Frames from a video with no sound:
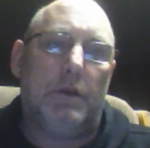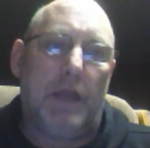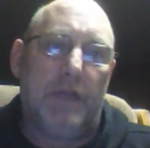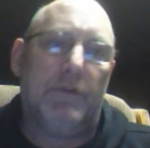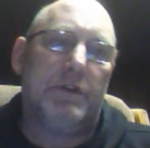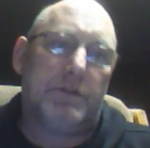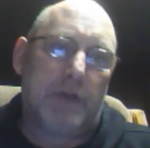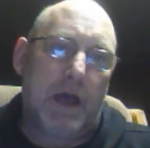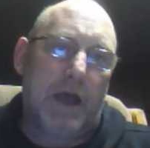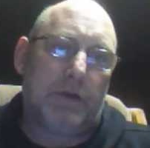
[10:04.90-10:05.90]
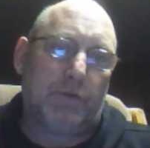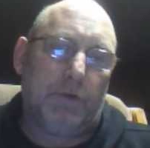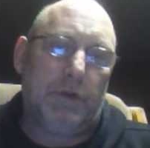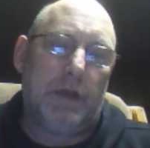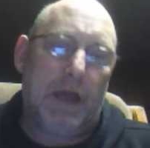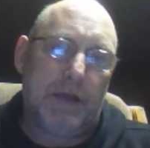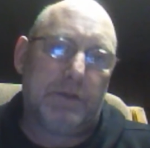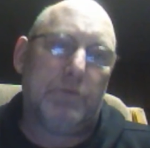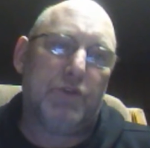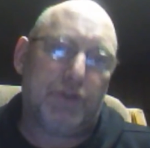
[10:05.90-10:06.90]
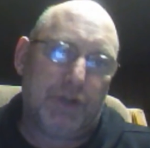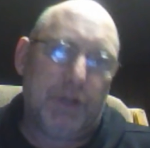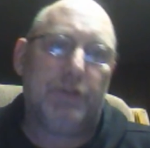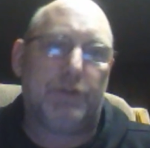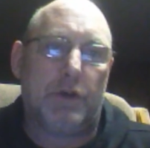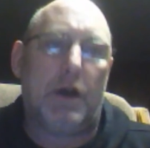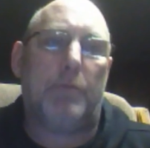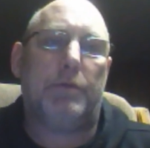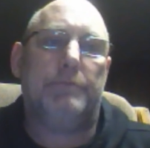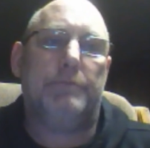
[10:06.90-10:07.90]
David actually has a machine shop.